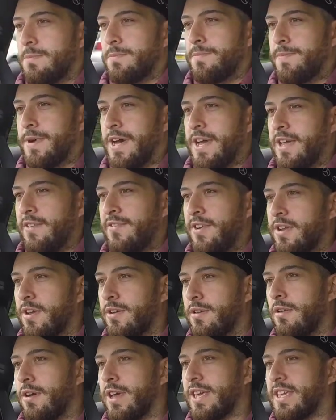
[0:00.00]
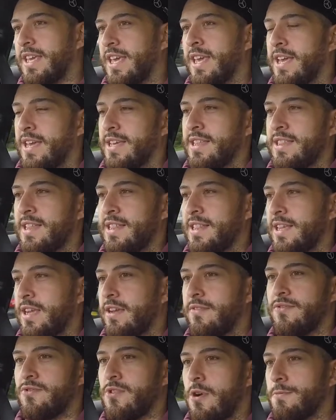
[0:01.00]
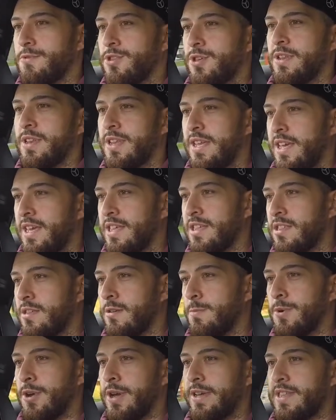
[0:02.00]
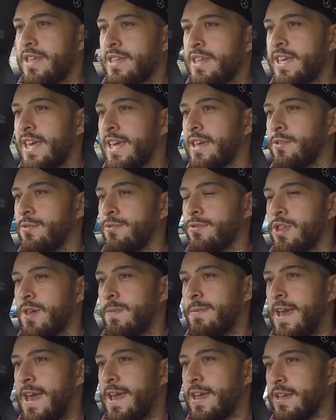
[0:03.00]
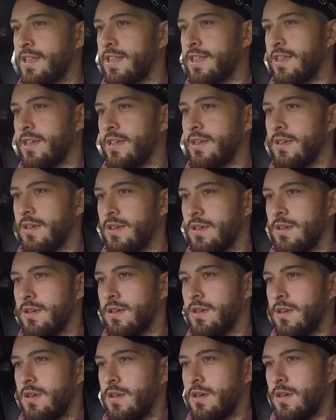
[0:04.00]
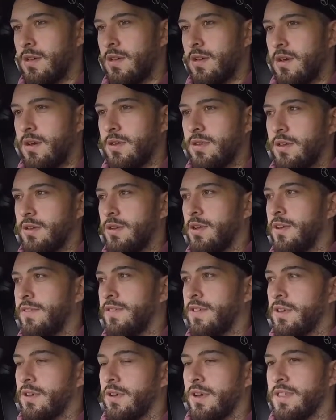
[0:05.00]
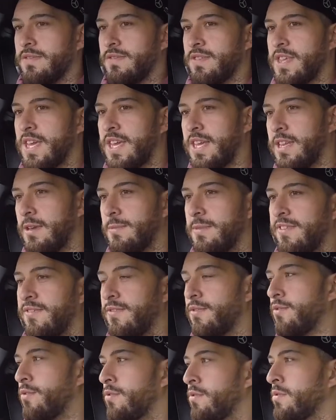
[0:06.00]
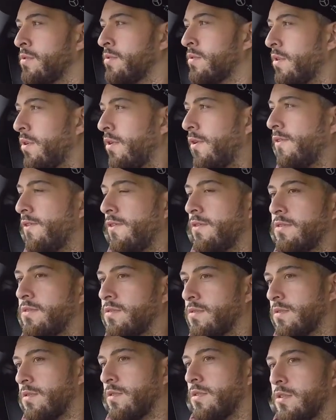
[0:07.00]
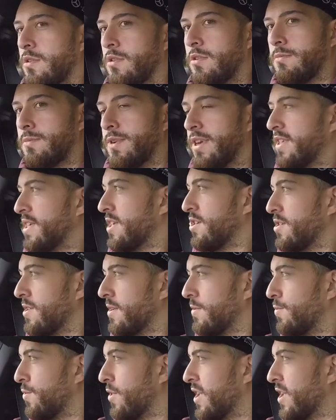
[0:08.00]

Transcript: But if I don't like it, then the other option is to buy this kit called ChipX. I don't know if you guys have seen it before. But essentially what